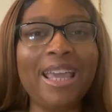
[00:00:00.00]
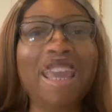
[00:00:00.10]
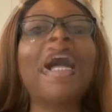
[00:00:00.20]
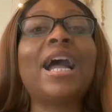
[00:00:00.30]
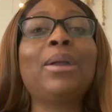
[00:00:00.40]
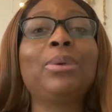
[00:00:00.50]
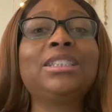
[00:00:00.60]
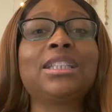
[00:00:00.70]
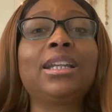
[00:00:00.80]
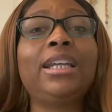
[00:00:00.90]
I
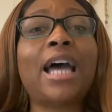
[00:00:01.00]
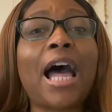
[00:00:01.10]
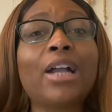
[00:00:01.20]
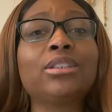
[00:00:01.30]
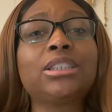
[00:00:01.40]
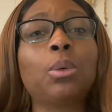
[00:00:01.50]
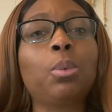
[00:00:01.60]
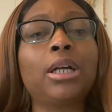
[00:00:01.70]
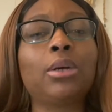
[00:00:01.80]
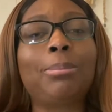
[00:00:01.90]
recently hired
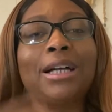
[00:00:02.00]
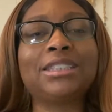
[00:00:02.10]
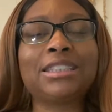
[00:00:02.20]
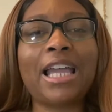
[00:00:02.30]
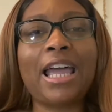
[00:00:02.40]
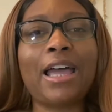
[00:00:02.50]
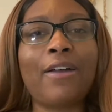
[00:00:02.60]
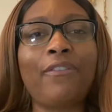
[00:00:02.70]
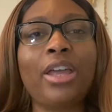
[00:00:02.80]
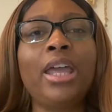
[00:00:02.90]
someone on my
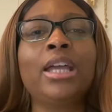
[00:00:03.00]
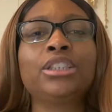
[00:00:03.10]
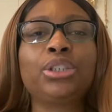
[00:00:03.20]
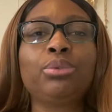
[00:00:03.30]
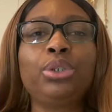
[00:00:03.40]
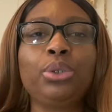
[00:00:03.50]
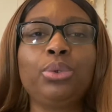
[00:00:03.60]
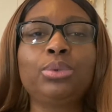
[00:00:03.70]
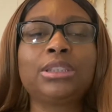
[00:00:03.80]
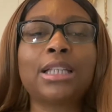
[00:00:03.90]
staff to
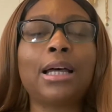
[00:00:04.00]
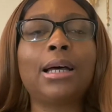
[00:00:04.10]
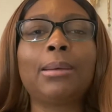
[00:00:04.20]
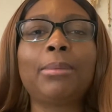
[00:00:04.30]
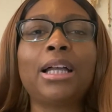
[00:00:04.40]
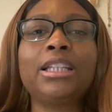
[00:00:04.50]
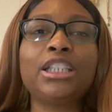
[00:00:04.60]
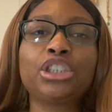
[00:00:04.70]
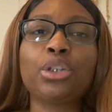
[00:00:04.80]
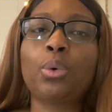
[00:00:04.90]
do some
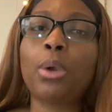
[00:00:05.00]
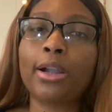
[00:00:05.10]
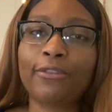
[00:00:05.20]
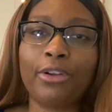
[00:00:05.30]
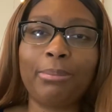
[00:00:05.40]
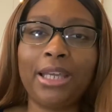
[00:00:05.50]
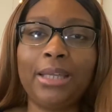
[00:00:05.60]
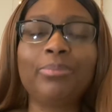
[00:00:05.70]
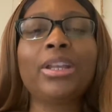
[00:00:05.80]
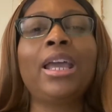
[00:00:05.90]
additional work for me.